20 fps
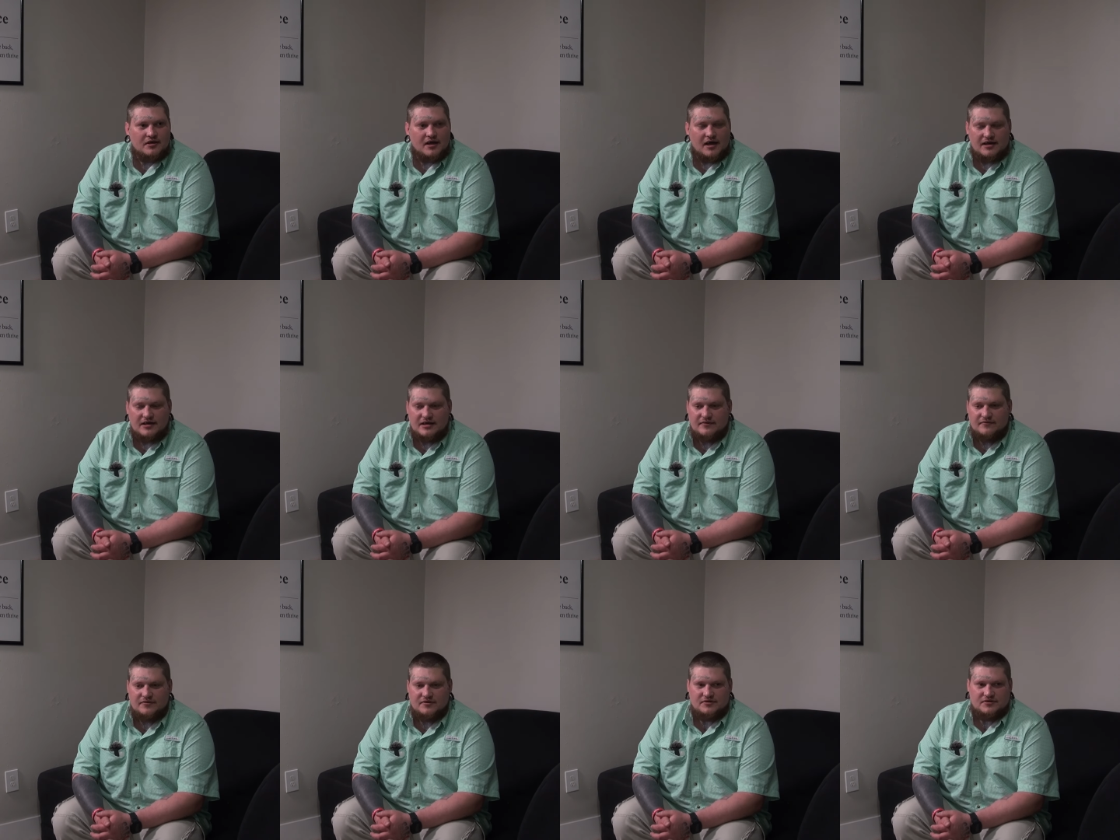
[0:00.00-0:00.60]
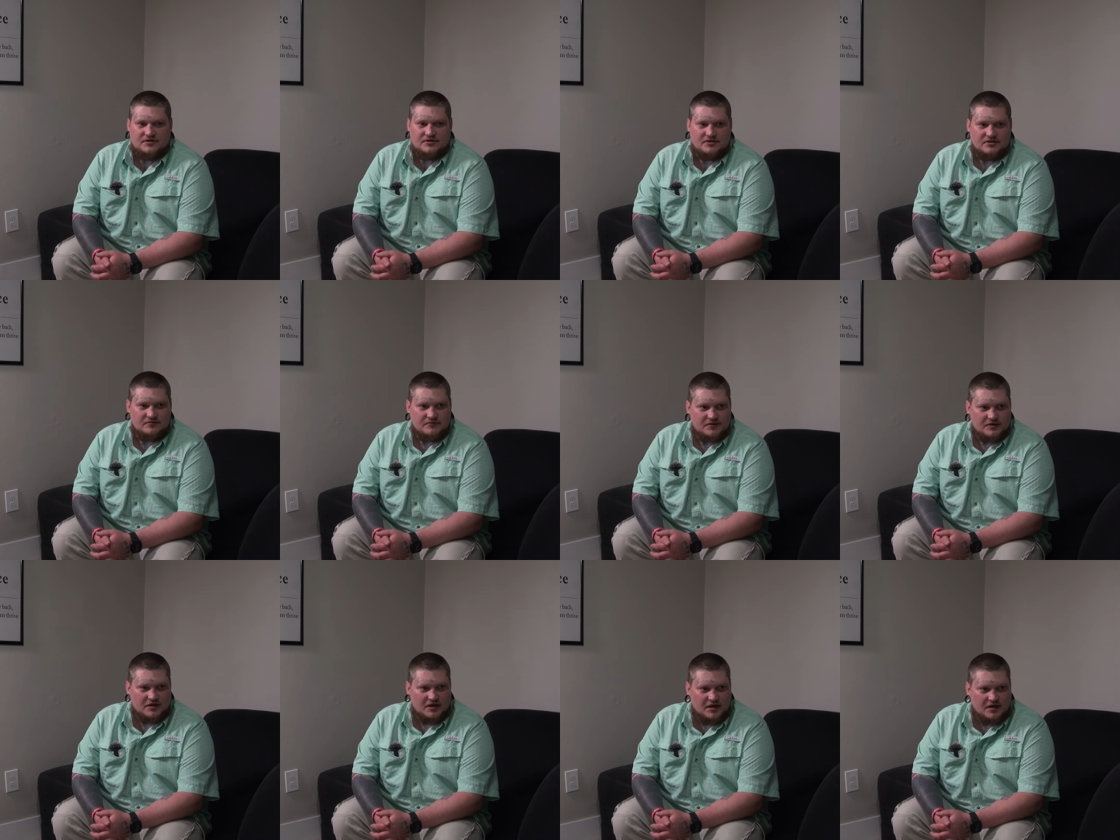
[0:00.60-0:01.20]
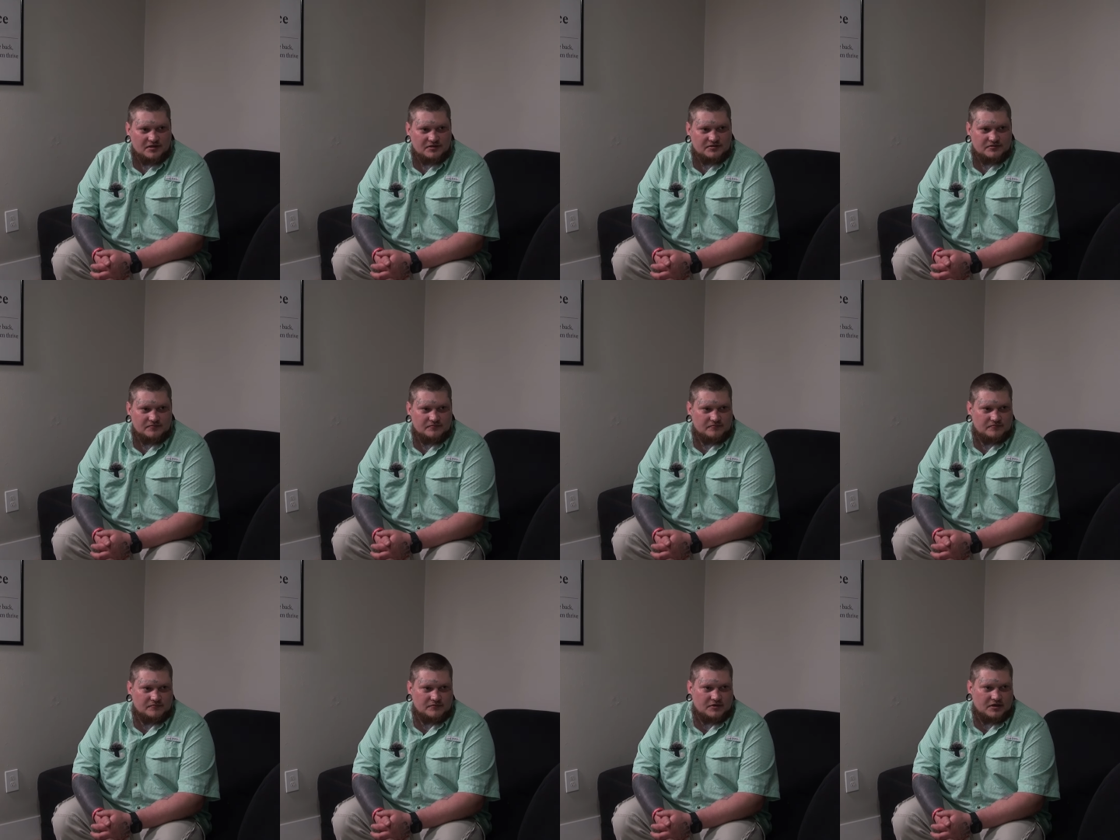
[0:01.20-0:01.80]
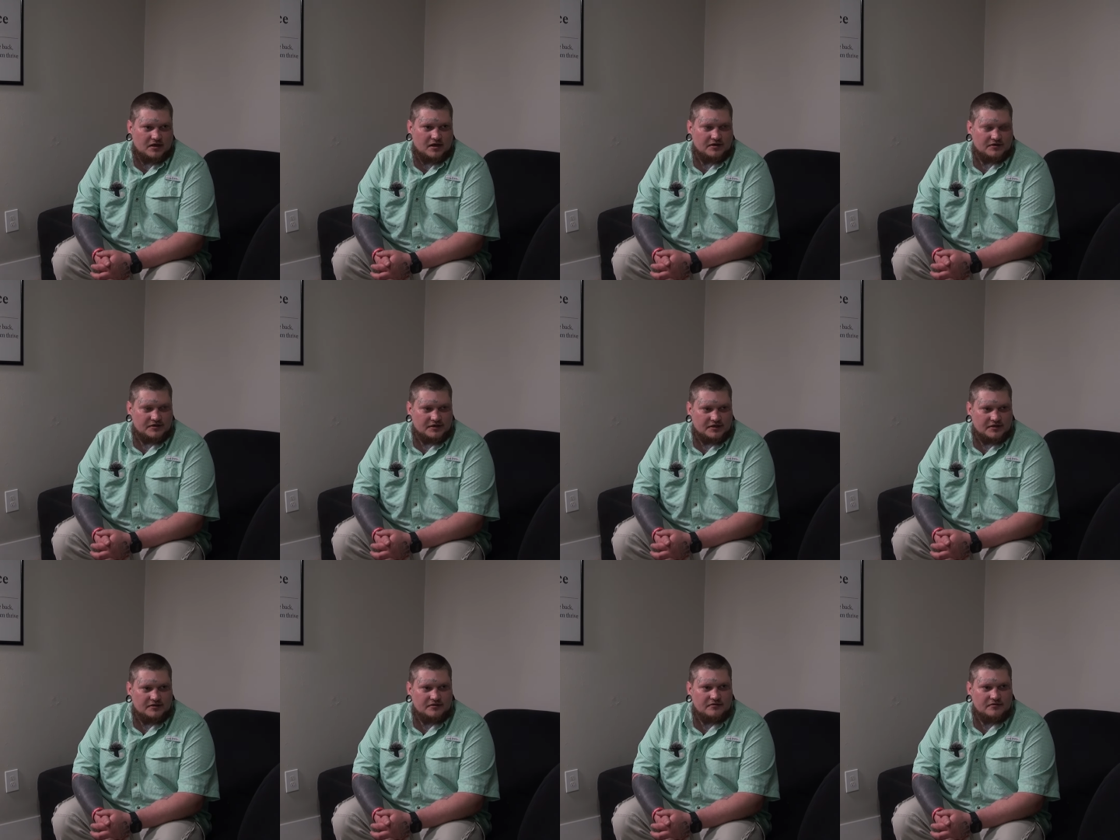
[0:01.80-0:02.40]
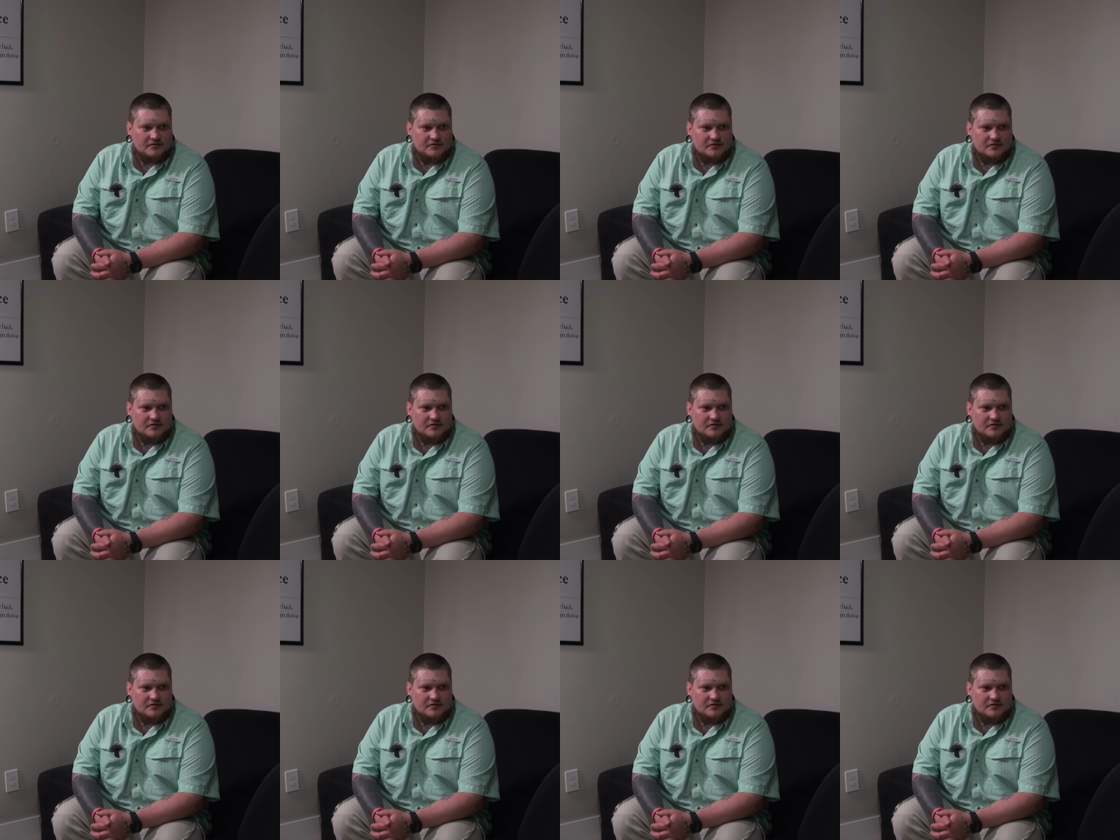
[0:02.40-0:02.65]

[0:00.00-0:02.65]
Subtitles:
I never understood what God did.